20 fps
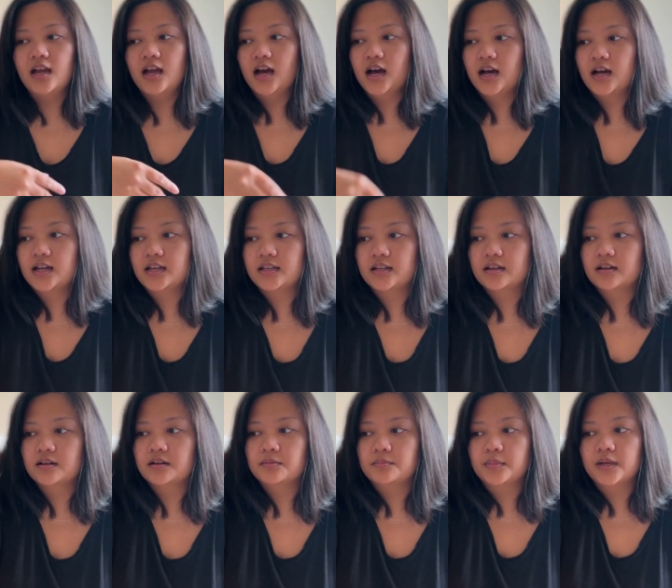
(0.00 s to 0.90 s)
I
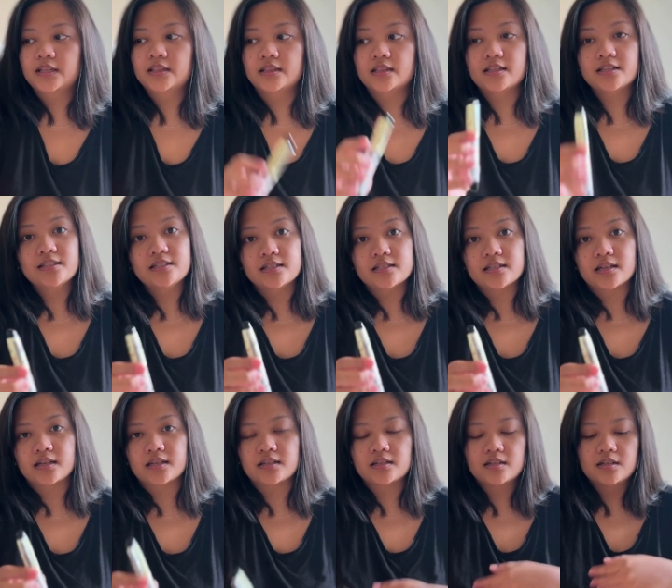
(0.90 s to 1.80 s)
uh, made this
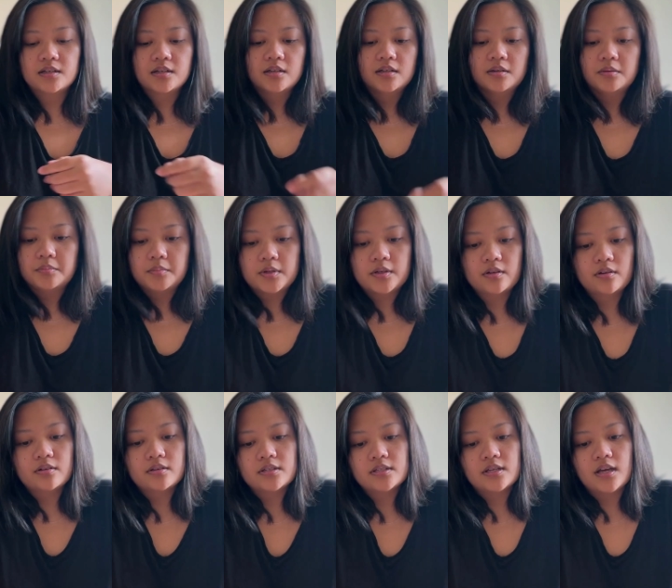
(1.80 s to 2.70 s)
design
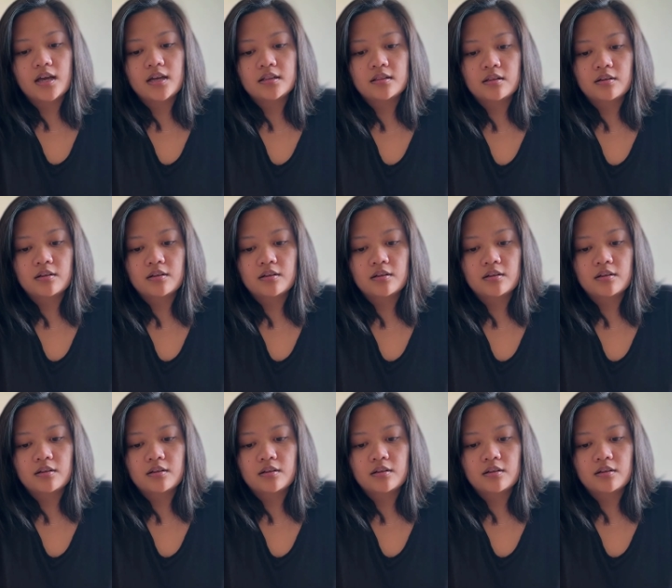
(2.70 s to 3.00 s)
because I